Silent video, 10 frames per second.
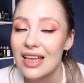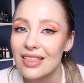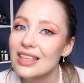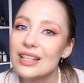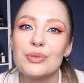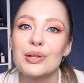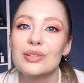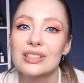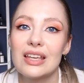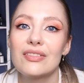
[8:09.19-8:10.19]
This one
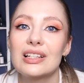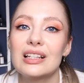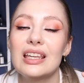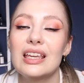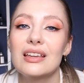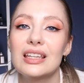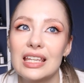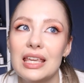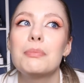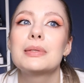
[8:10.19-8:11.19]
you'll definitely
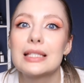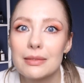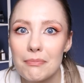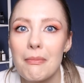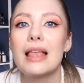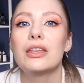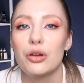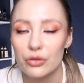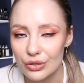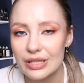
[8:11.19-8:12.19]
keep smelling
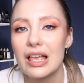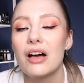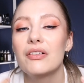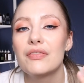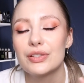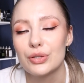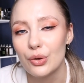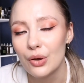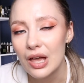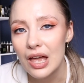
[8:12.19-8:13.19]
on yourself as you